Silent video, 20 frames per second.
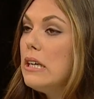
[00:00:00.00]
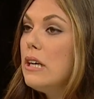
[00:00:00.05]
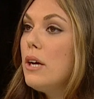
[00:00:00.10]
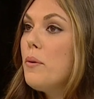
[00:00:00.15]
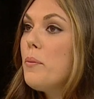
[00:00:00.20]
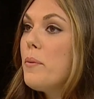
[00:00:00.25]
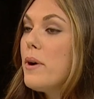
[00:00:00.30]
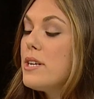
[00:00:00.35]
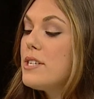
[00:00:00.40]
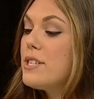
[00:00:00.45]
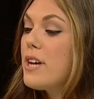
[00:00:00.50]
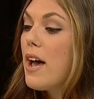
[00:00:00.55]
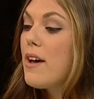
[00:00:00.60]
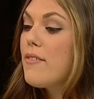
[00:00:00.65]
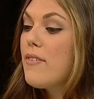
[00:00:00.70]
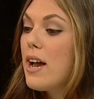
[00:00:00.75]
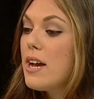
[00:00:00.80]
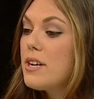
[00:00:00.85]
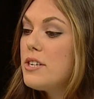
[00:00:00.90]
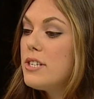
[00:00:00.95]
which
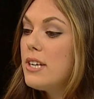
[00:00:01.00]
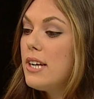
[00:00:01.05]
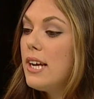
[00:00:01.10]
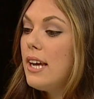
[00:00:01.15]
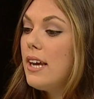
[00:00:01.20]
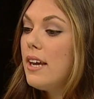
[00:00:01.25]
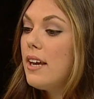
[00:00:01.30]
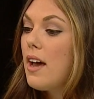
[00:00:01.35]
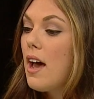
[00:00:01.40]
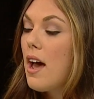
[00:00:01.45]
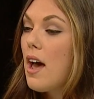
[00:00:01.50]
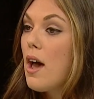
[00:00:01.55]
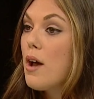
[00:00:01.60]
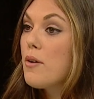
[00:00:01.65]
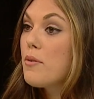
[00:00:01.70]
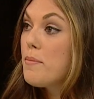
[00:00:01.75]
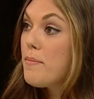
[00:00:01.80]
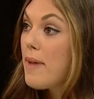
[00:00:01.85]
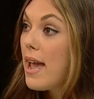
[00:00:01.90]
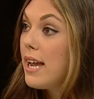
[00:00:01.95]
have actually
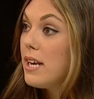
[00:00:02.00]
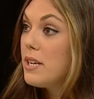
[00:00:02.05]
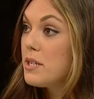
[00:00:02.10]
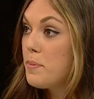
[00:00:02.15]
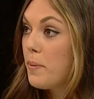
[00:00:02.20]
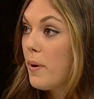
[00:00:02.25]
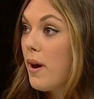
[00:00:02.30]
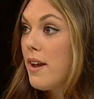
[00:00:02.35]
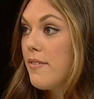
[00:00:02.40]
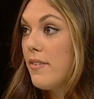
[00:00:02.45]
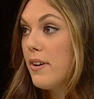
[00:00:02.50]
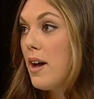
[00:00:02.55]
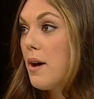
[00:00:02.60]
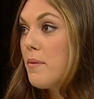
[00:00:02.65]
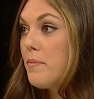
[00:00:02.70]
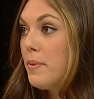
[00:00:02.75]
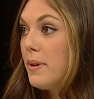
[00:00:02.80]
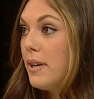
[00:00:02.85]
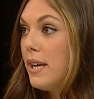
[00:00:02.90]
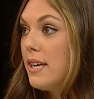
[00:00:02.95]
remained private
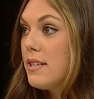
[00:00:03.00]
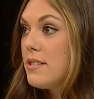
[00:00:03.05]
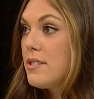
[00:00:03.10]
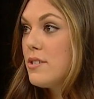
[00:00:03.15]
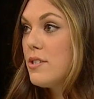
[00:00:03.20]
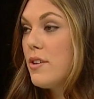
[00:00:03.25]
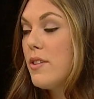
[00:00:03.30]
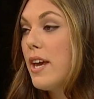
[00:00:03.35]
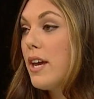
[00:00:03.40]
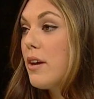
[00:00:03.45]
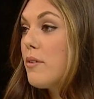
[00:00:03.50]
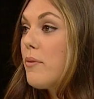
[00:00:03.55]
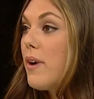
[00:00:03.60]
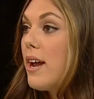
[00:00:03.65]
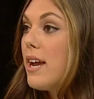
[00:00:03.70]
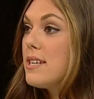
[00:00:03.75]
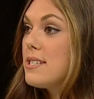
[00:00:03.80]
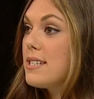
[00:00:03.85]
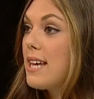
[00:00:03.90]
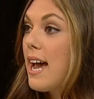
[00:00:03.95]
companies, so they can
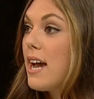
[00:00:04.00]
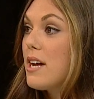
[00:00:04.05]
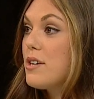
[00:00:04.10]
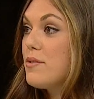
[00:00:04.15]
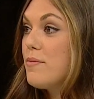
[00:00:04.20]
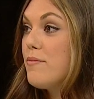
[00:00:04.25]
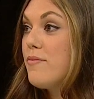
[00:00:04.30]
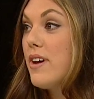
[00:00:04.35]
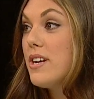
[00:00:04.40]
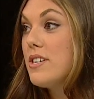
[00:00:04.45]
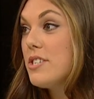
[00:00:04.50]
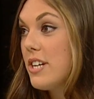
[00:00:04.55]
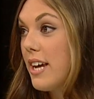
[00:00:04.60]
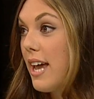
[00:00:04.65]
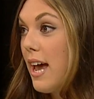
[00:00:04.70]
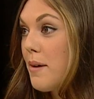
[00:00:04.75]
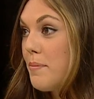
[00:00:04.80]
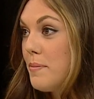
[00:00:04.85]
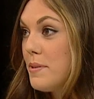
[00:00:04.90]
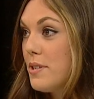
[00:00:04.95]
raise cash from venture
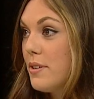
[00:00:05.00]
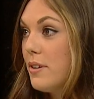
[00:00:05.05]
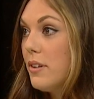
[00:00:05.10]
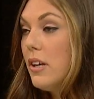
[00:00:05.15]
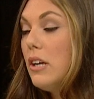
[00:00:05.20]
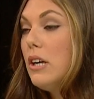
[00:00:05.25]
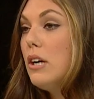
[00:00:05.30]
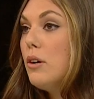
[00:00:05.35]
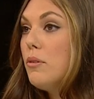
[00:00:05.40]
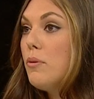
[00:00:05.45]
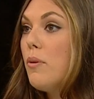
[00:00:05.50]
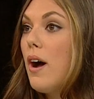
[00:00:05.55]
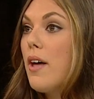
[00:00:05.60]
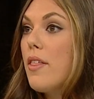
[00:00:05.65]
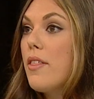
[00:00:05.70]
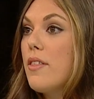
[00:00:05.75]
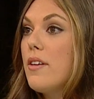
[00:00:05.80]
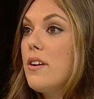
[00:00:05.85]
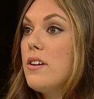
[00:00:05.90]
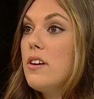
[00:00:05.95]
capital
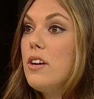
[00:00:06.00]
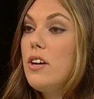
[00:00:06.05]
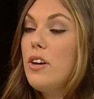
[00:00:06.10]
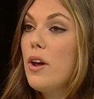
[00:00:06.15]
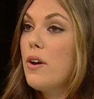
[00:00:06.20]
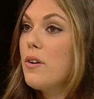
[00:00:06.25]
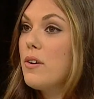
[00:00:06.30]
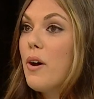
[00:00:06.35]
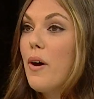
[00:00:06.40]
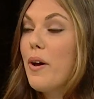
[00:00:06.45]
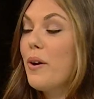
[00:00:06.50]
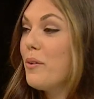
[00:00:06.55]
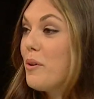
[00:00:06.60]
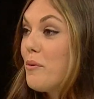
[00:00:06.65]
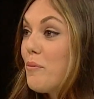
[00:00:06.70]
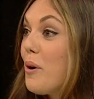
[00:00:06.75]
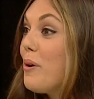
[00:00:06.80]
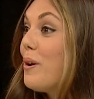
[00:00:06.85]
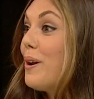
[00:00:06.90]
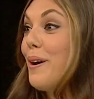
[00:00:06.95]
rather than going on
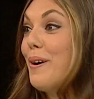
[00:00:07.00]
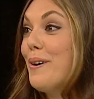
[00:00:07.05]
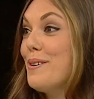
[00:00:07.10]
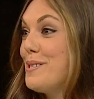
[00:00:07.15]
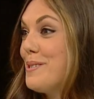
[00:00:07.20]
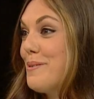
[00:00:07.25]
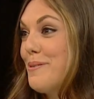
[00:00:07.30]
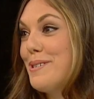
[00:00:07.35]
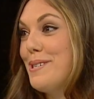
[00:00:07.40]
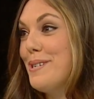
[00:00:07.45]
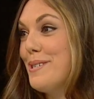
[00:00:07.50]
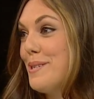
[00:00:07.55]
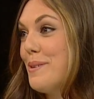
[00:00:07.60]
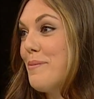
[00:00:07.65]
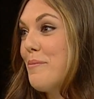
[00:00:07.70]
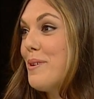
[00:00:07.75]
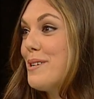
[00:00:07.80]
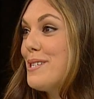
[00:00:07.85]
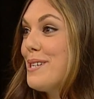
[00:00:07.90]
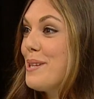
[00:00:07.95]
the roller coaster, which
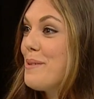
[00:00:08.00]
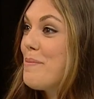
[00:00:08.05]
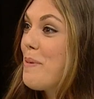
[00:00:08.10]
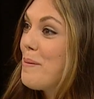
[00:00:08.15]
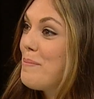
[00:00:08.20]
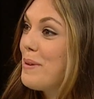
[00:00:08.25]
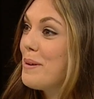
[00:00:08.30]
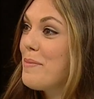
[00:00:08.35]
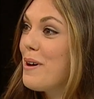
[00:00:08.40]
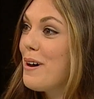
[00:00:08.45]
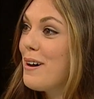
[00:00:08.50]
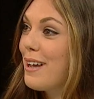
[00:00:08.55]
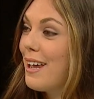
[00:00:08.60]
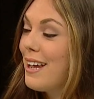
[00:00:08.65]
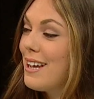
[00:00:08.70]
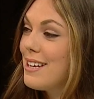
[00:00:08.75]
are the public markets.